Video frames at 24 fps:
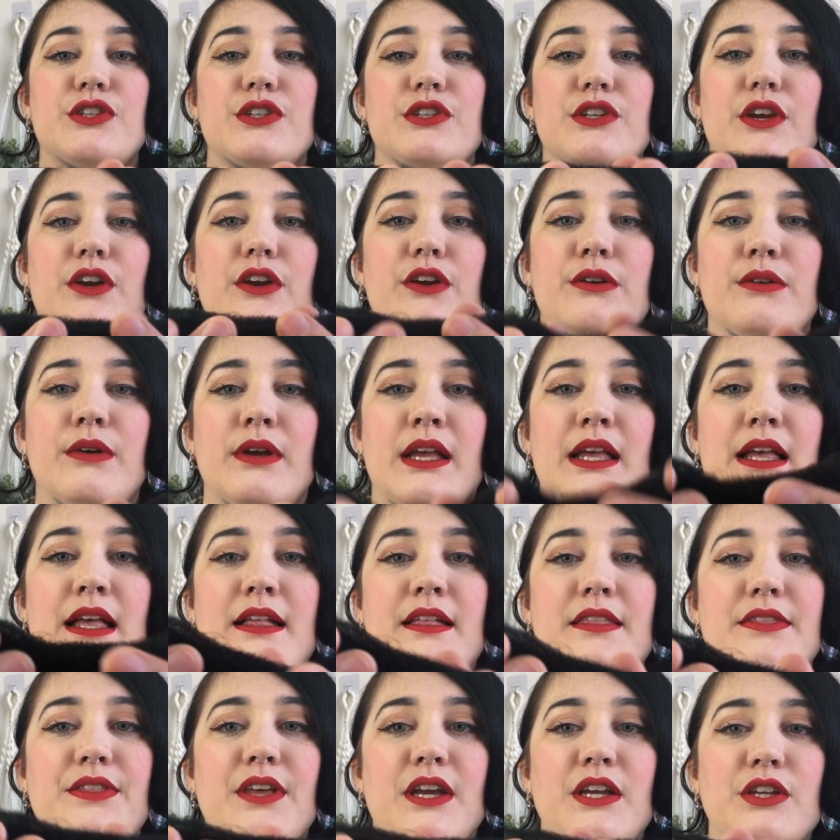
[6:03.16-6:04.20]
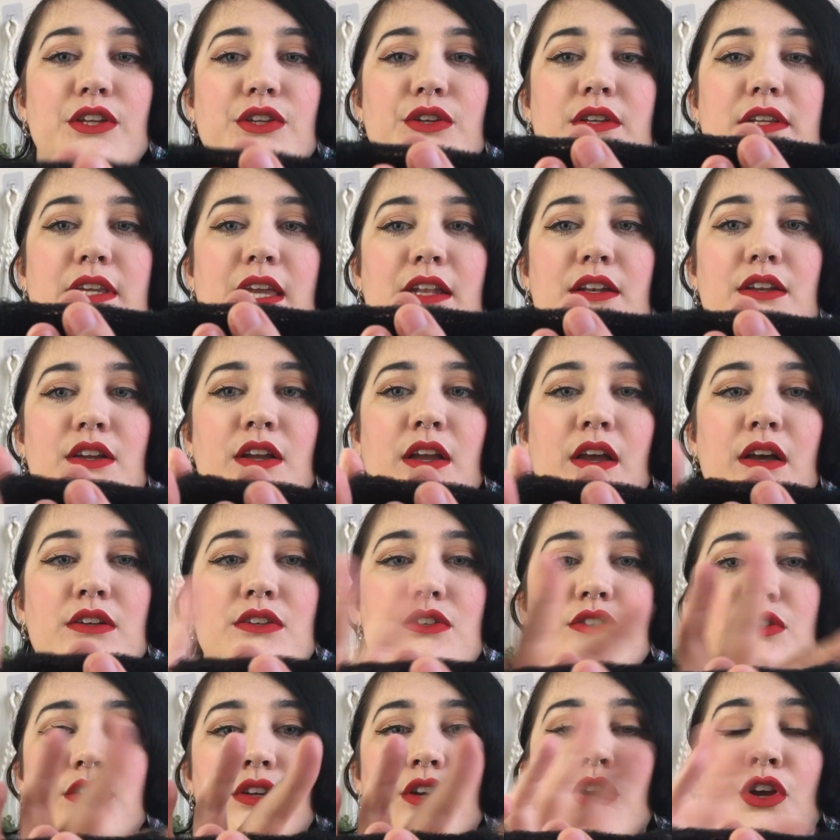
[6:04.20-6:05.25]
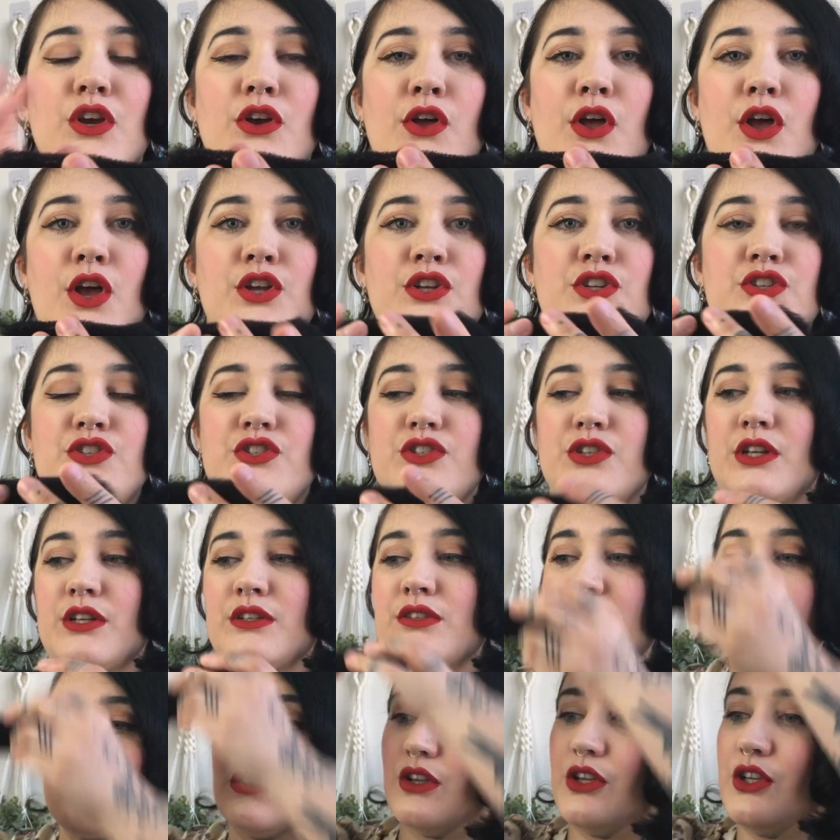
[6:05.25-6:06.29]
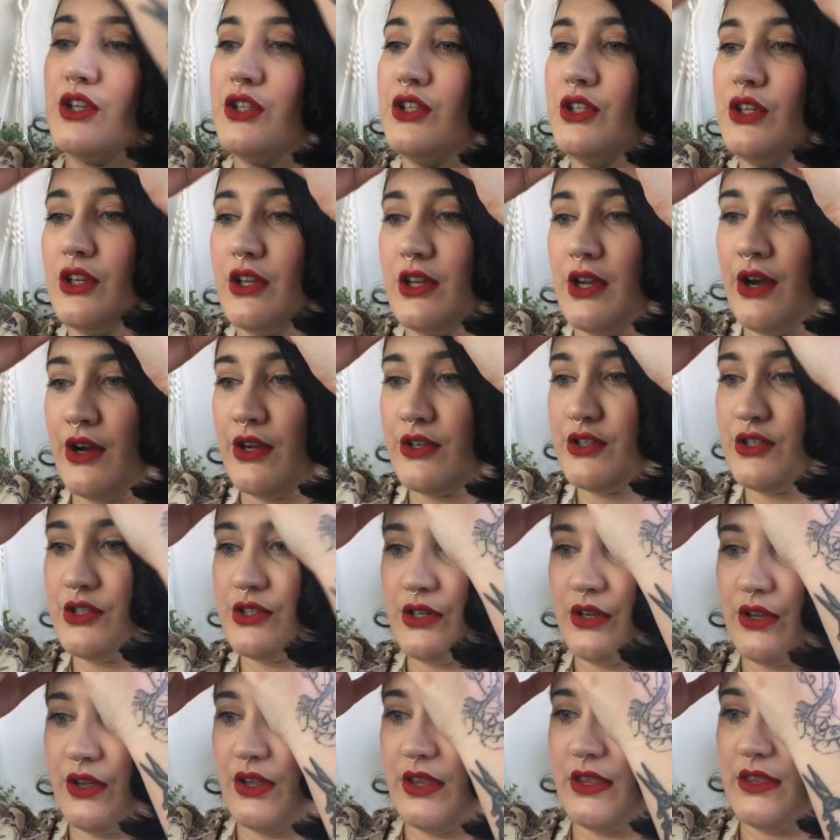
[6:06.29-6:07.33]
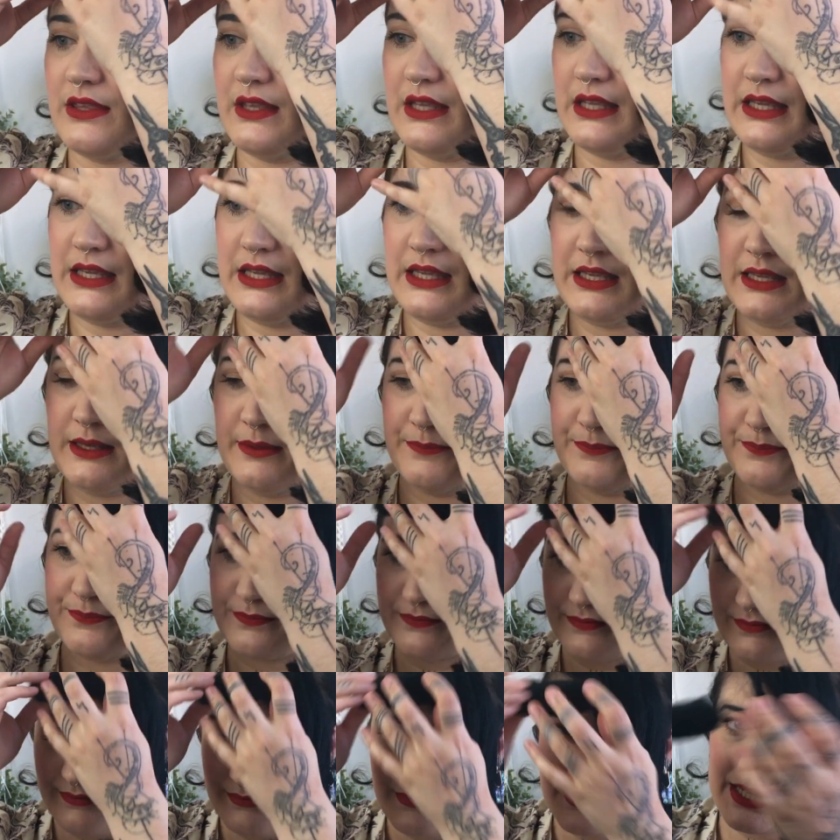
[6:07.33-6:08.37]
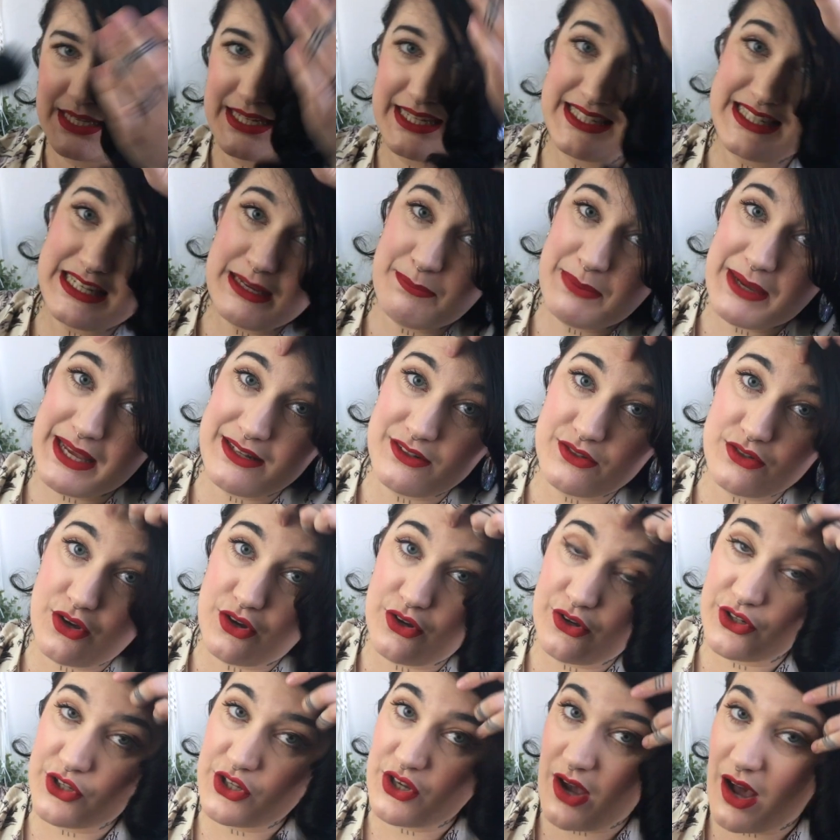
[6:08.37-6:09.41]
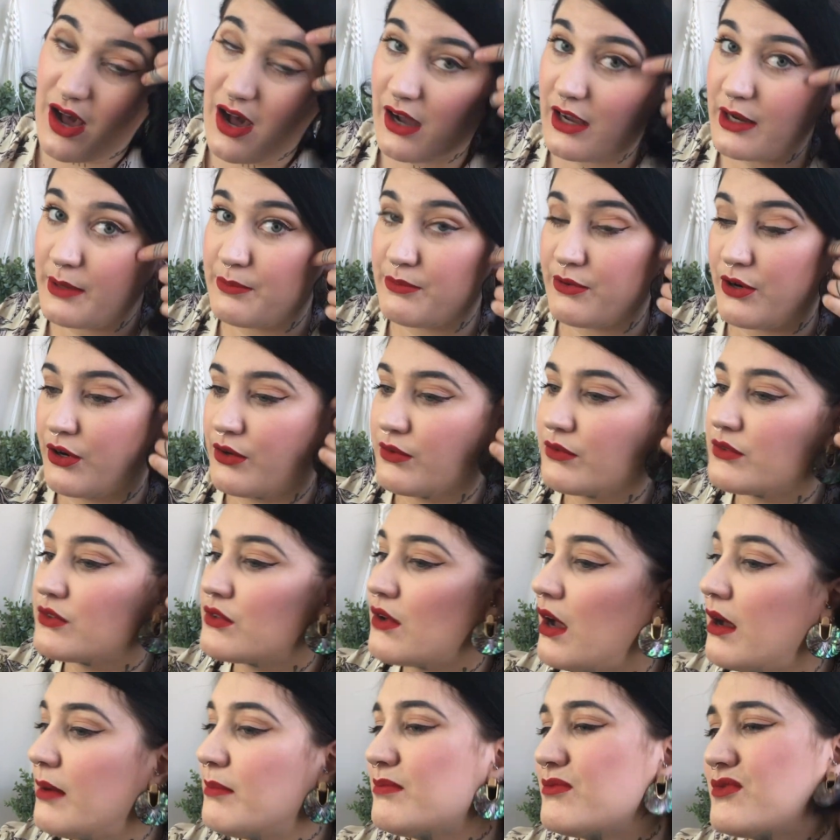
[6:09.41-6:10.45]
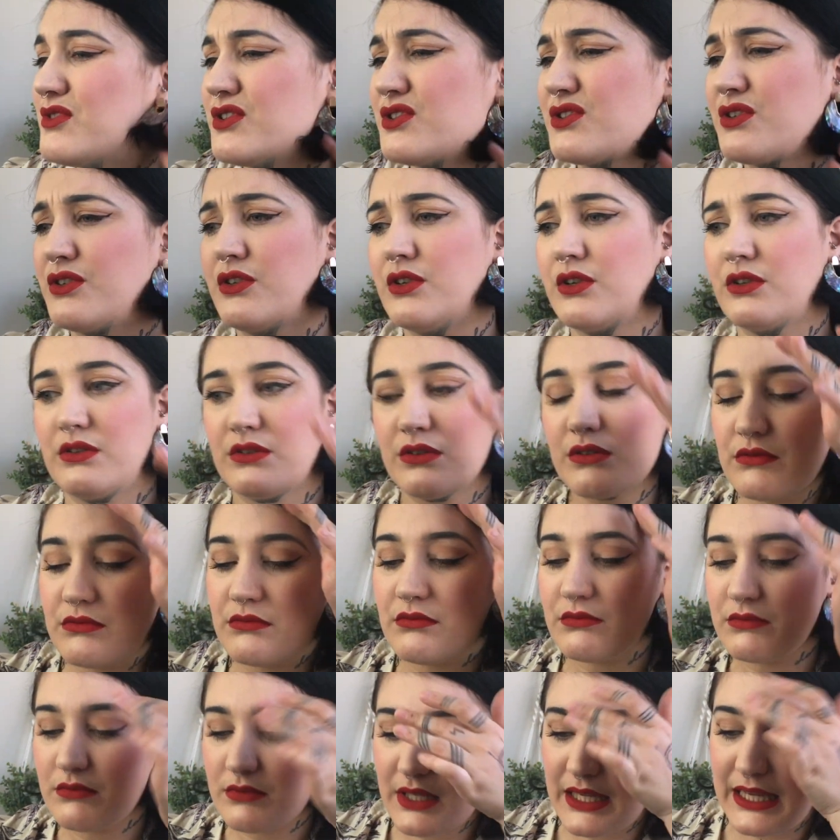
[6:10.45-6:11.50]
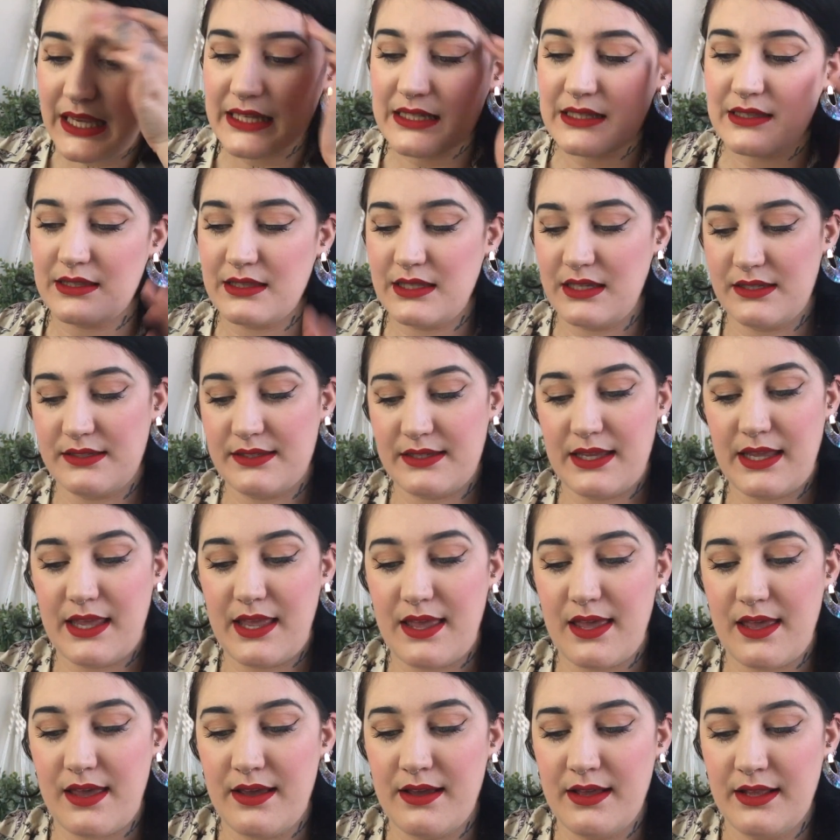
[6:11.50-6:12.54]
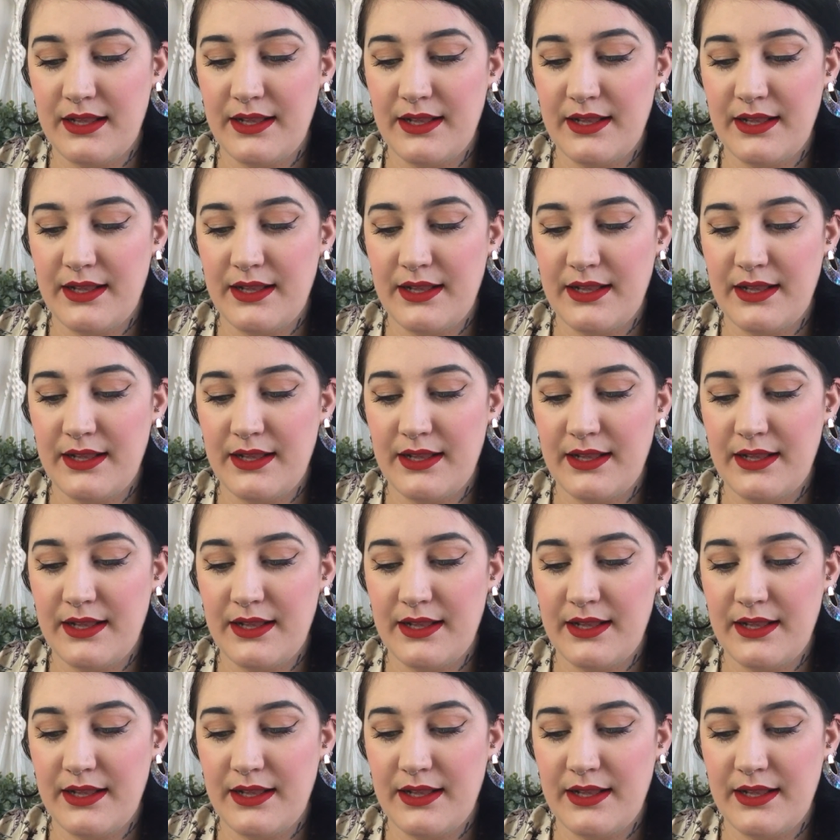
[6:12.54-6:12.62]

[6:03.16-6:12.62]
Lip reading: you know, that you can cut. Just you cut the, it depends on your eyebrow, so I'm just gonna get this here.